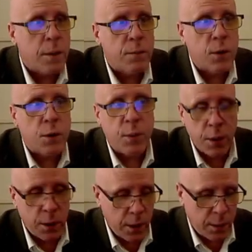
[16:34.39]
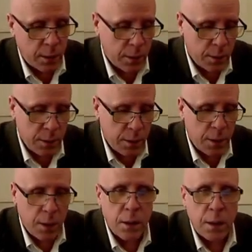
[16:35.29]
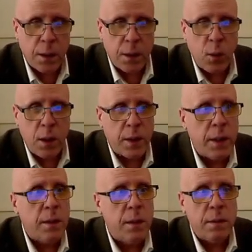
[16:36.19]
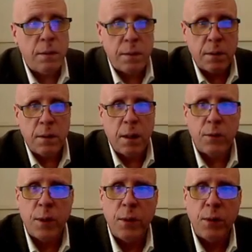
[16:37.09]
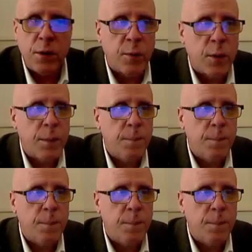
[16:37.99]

Just put in that inequality, and that's what it draws for you.